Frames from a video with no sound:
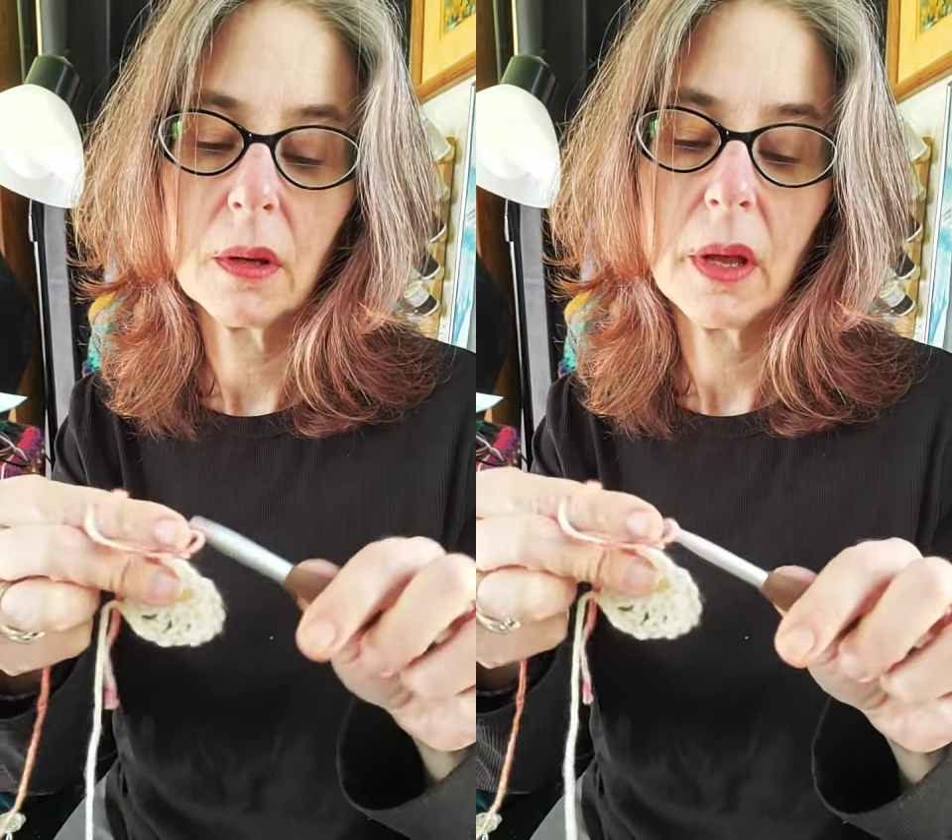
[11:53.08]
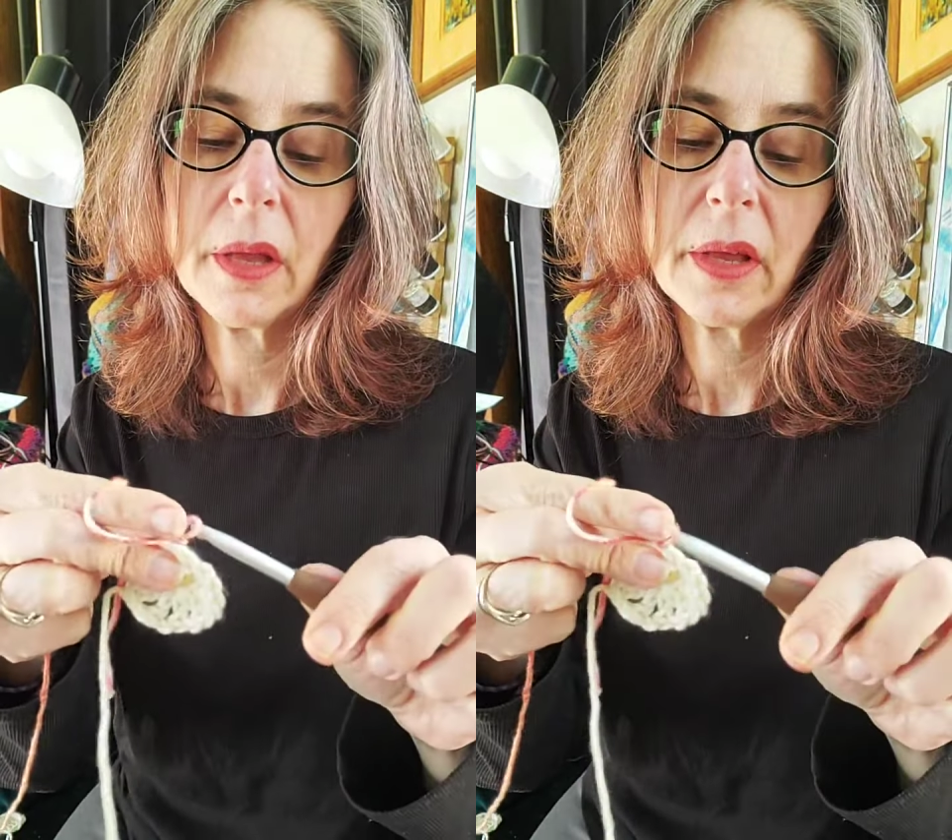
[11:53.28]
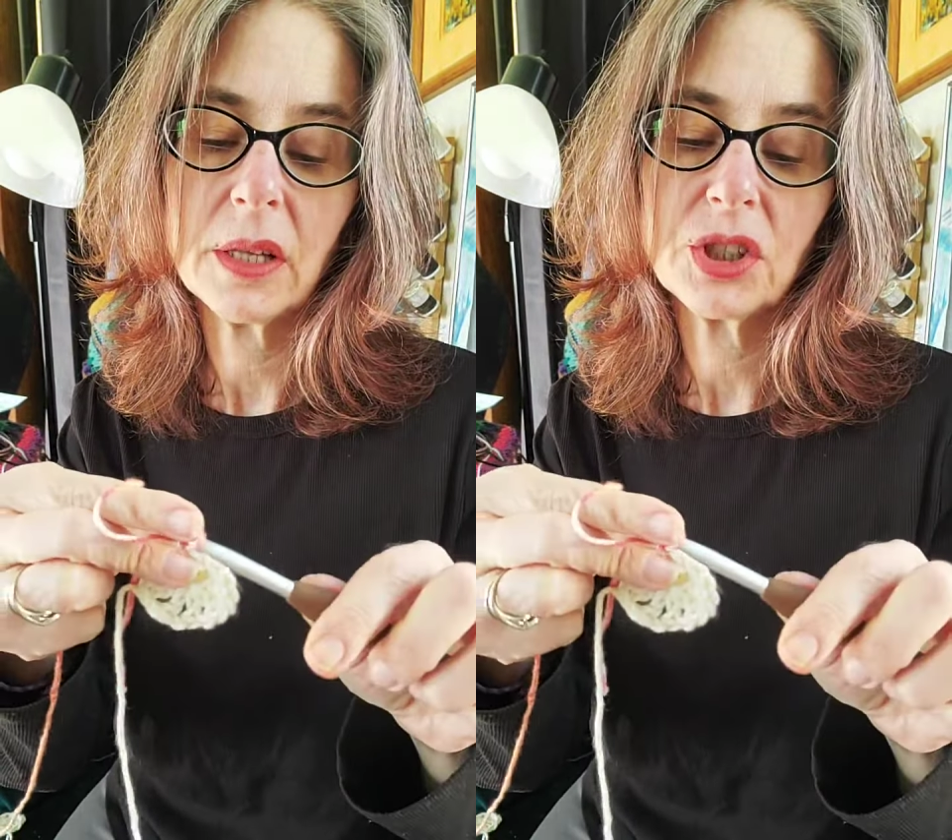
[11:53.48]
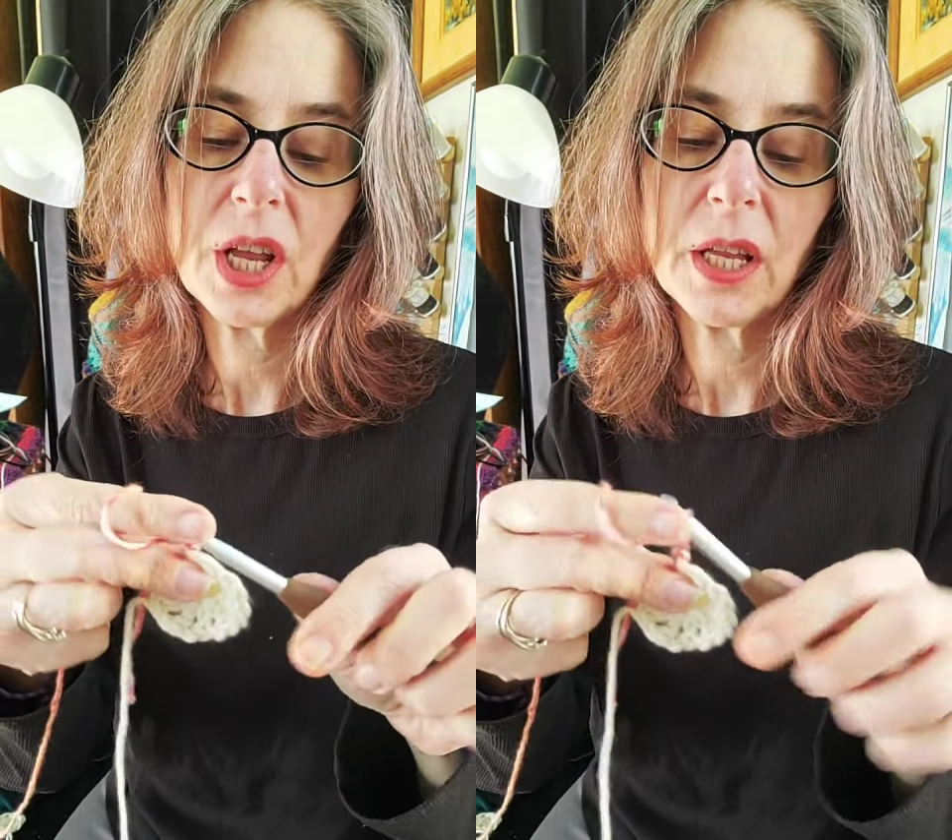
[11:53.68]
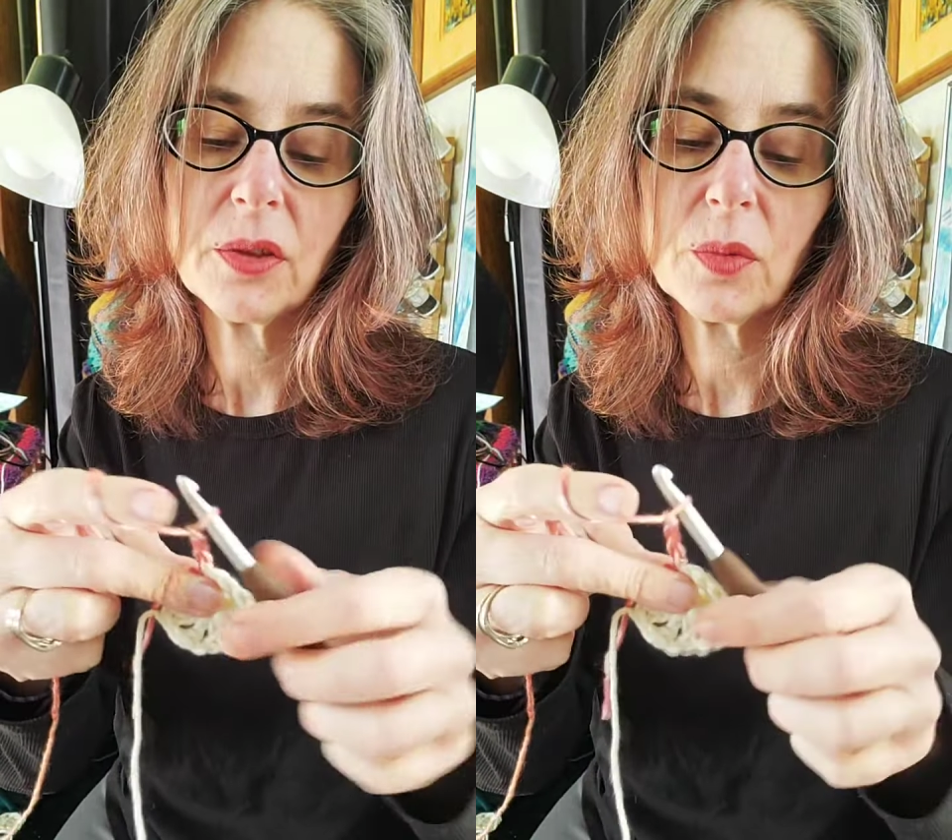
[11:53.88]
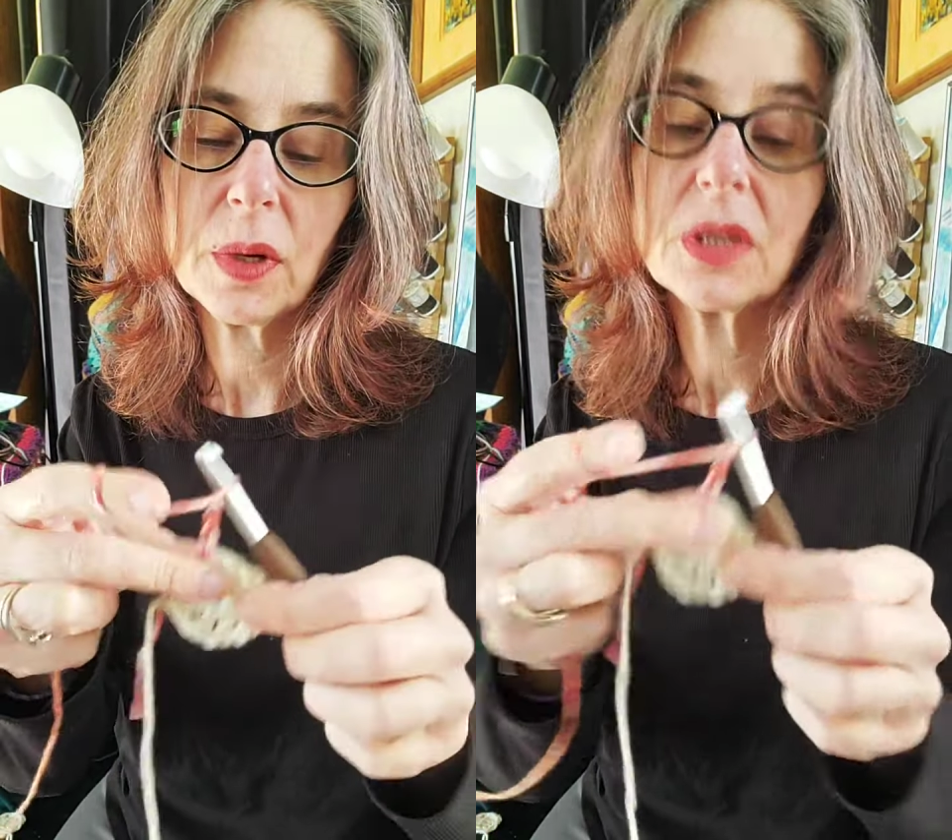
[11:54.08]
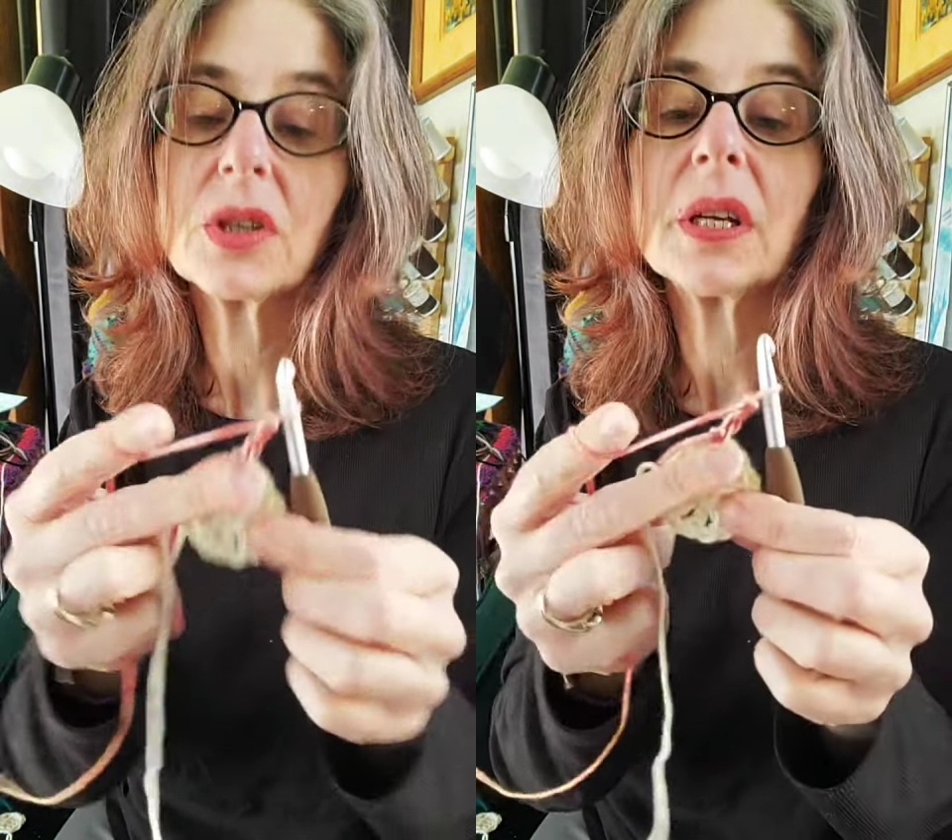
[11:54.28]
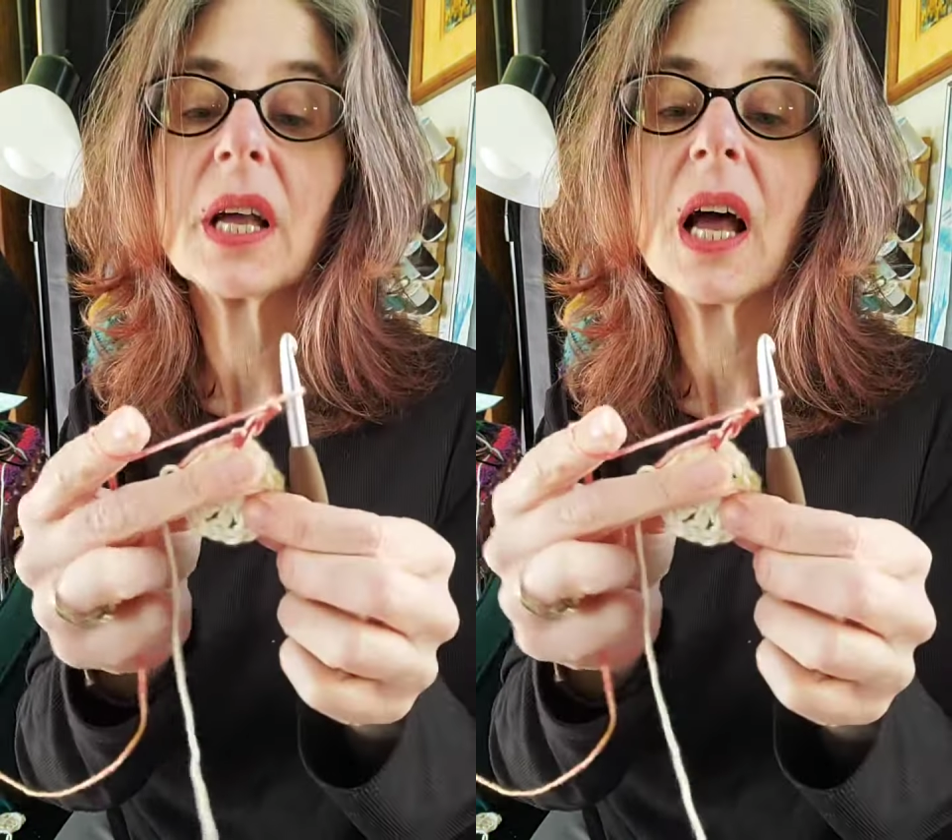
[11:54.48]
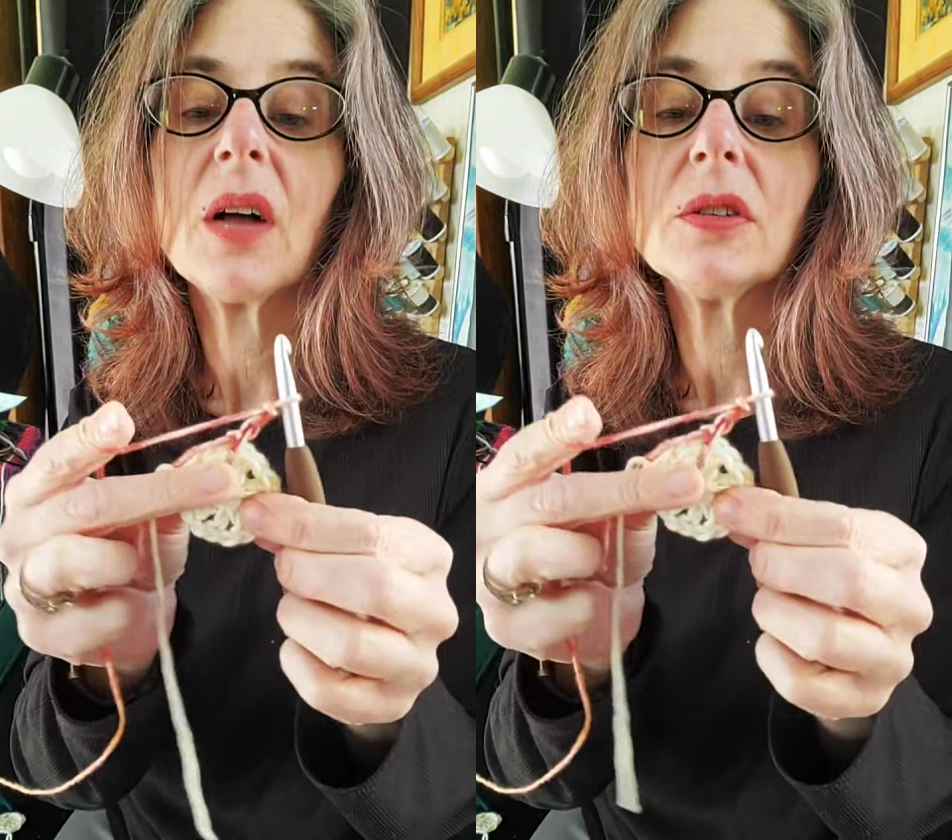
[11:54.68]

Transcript: and that chain 3 is going to count